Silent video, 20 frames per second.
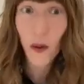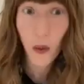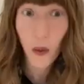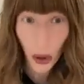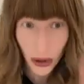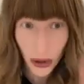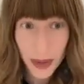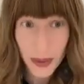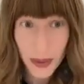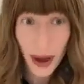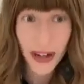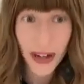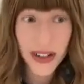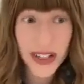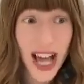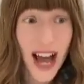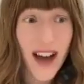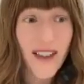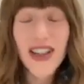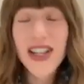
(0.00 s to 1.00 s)
worry about
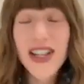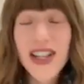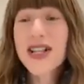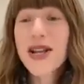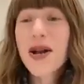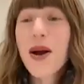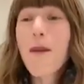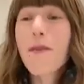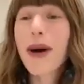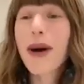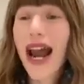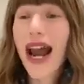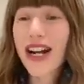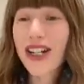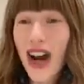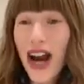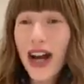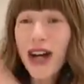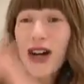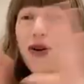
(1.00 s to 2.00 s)
yourself. But I
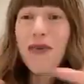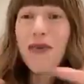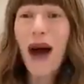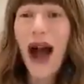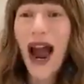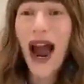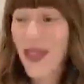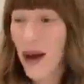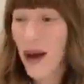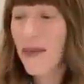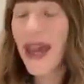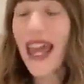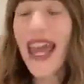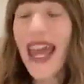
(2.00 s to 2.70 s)
try to remind them